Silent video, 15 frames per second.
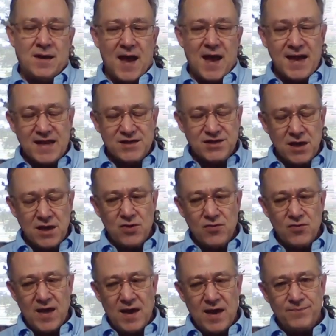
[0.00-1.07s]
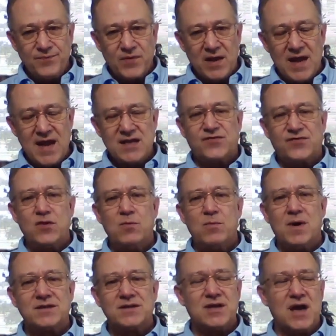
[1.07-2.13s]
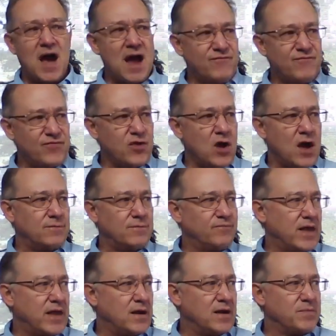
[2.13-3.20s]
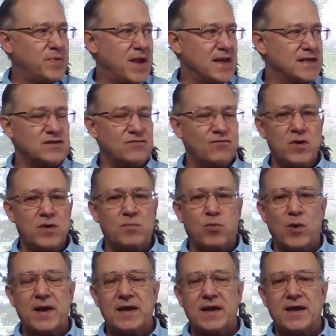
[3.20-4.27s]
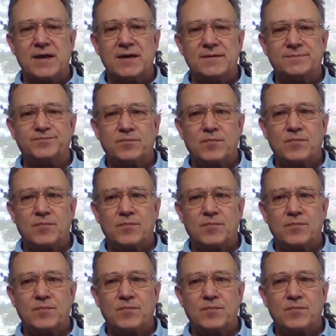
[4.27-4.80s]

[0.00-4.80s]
I can tell you that the last few months, I've thought that OnPassive would bring in